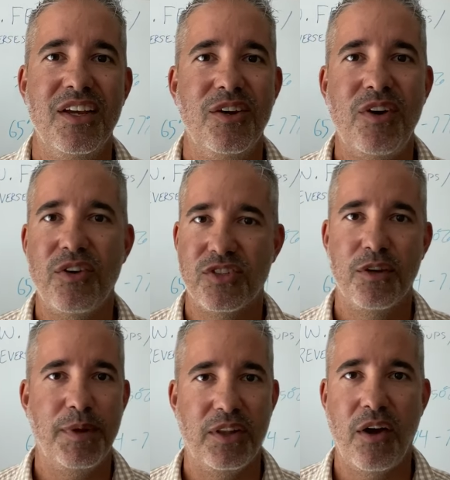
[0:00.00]
Who knows?
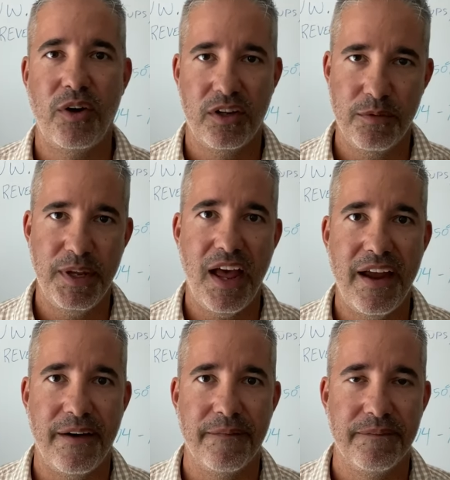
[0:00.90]
Could be lower, could be
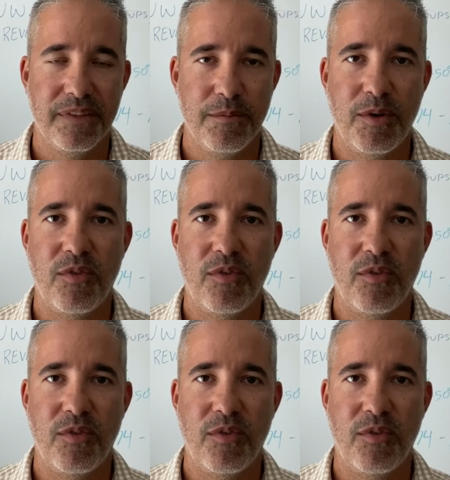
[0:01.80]
higher. But